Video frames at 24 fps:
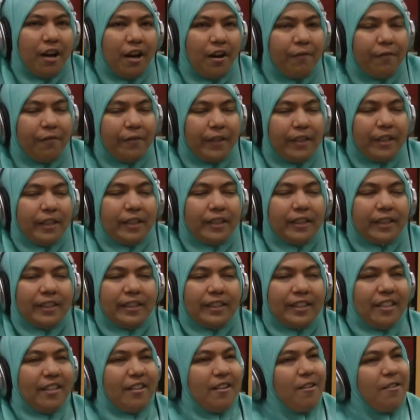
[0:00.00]

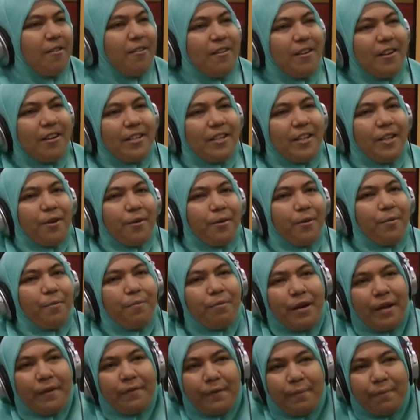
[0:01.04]
office, on your own
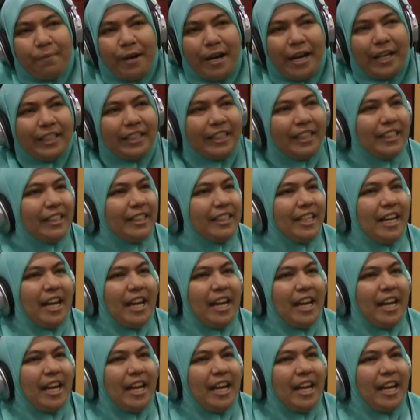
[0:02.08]
private practice,